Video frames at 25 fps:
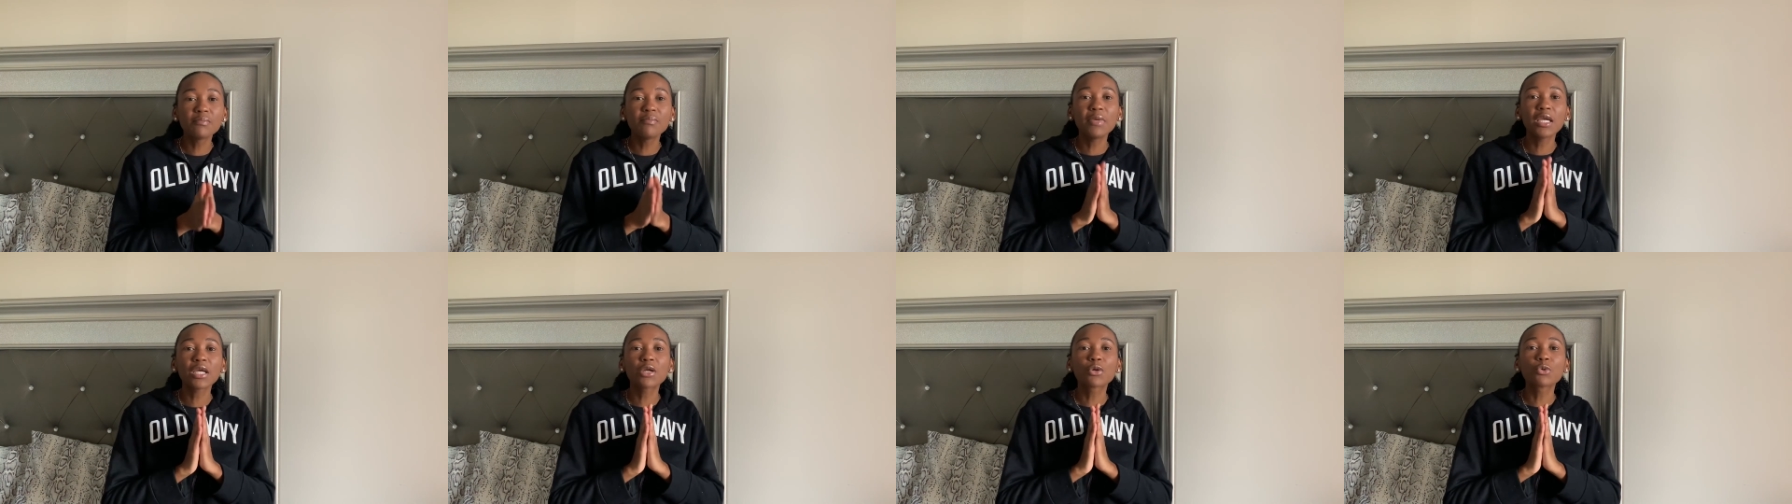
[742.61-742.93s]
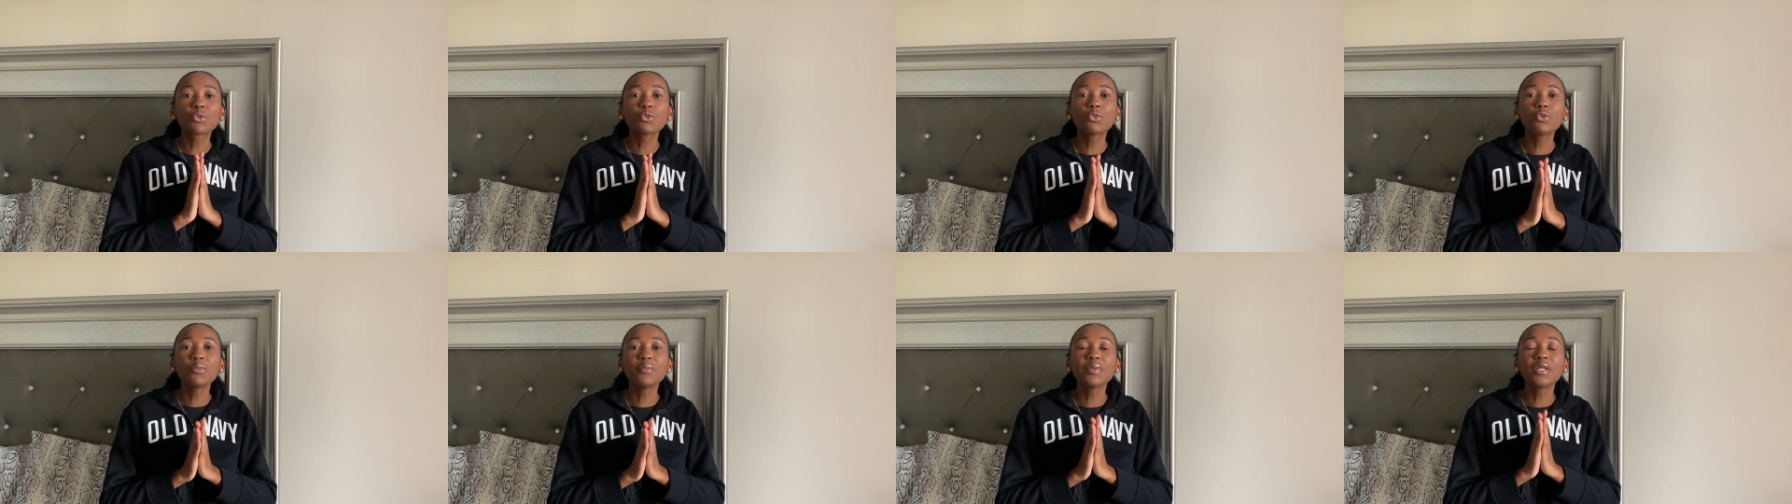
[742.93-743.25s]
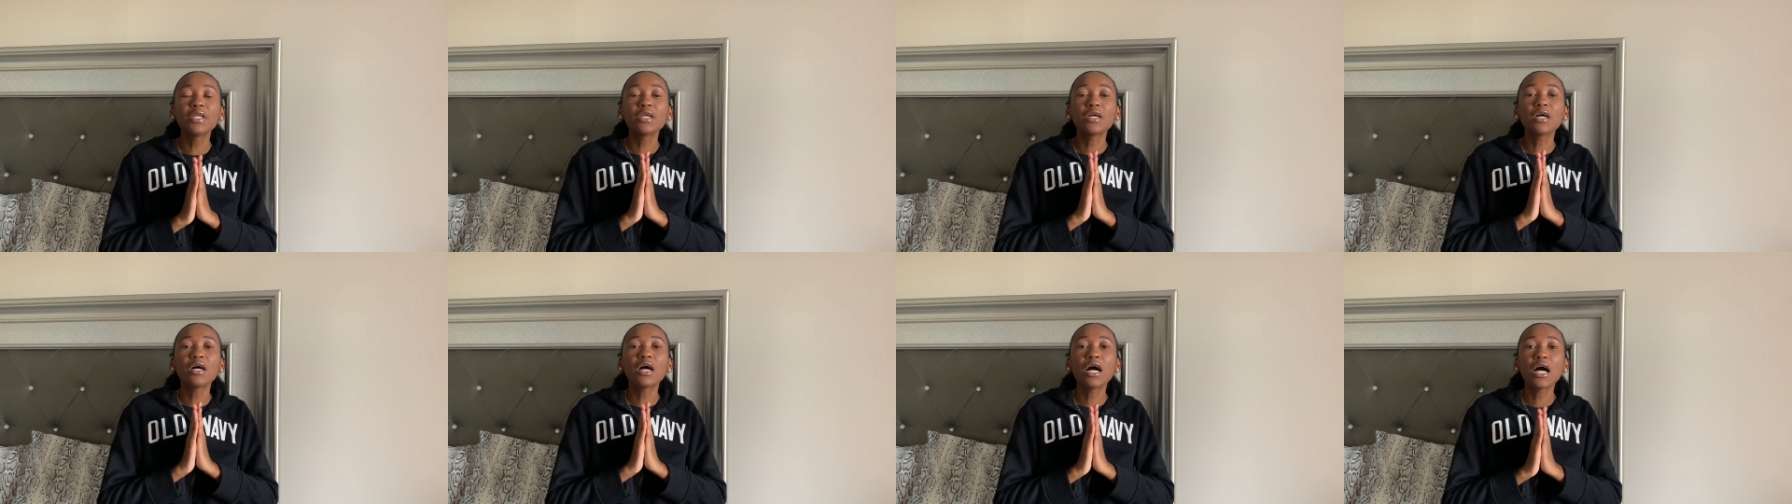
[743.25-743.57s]
make room in
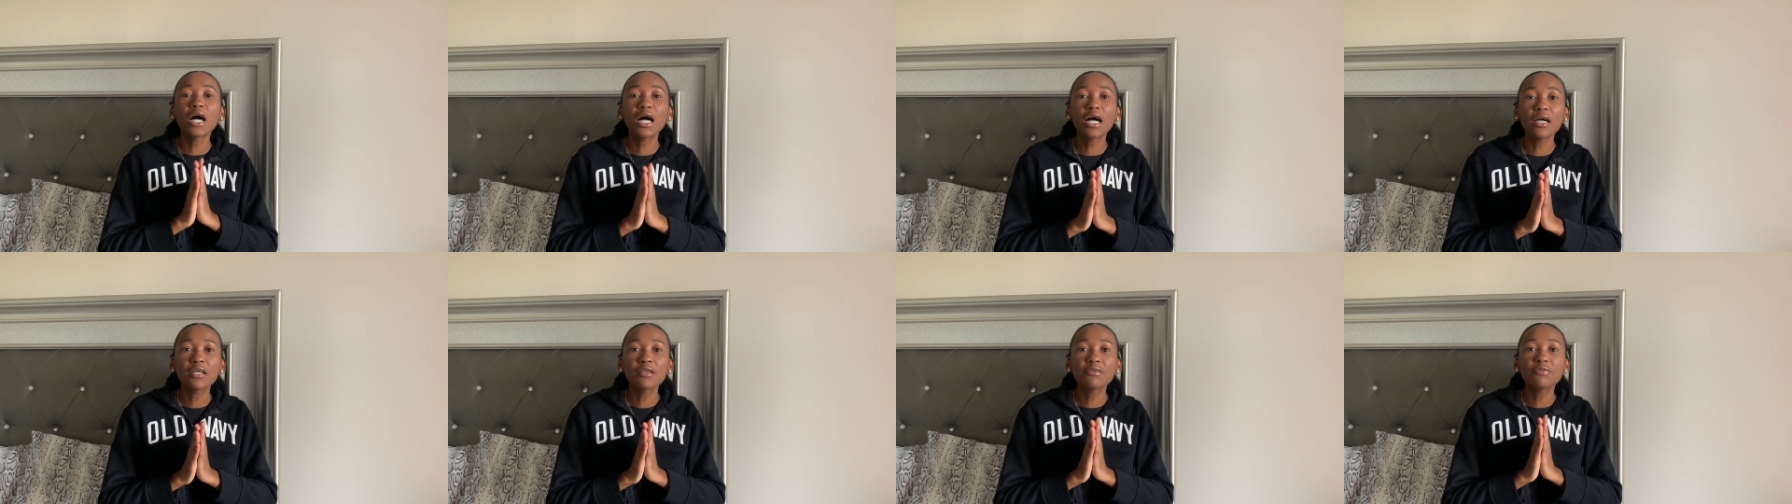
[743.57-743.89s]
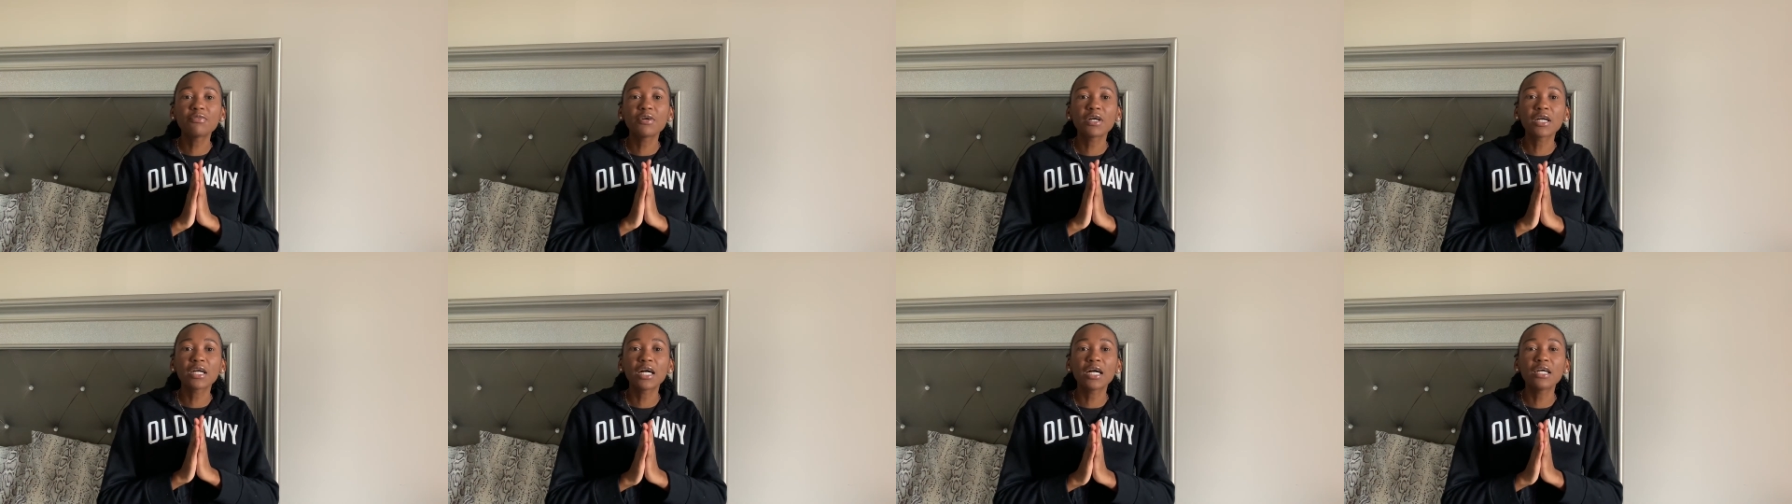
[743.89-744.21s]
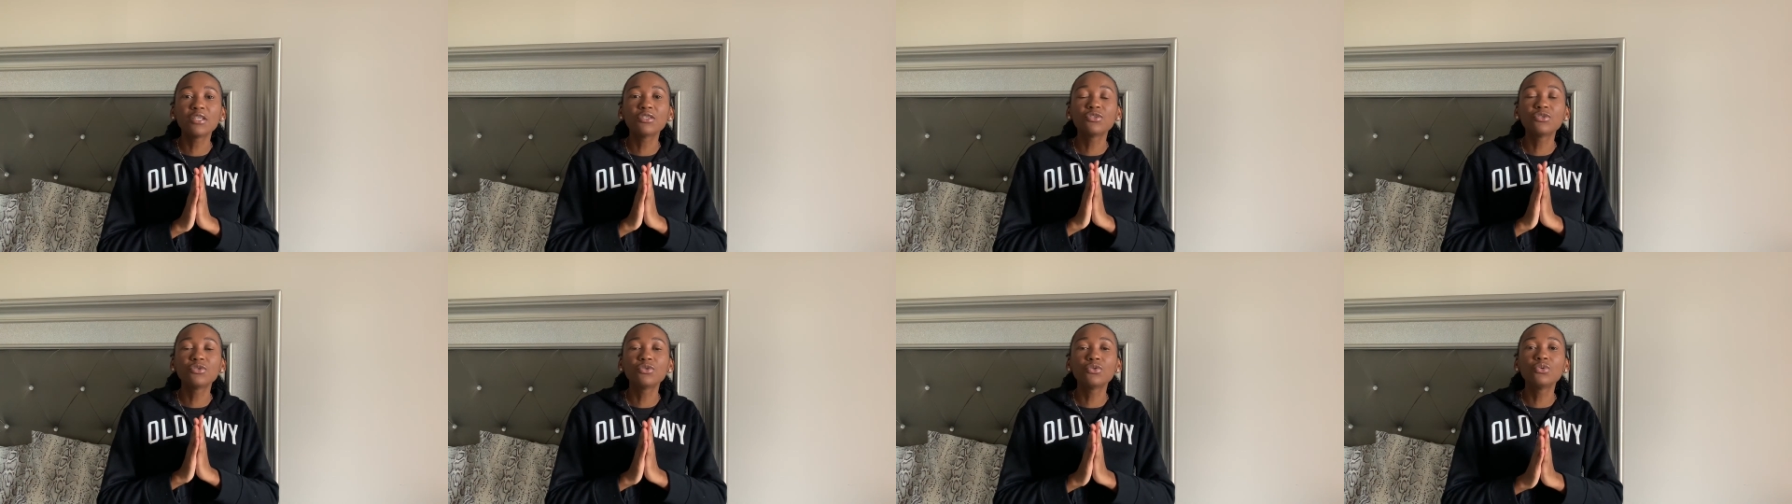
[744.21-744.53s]
your heart for god to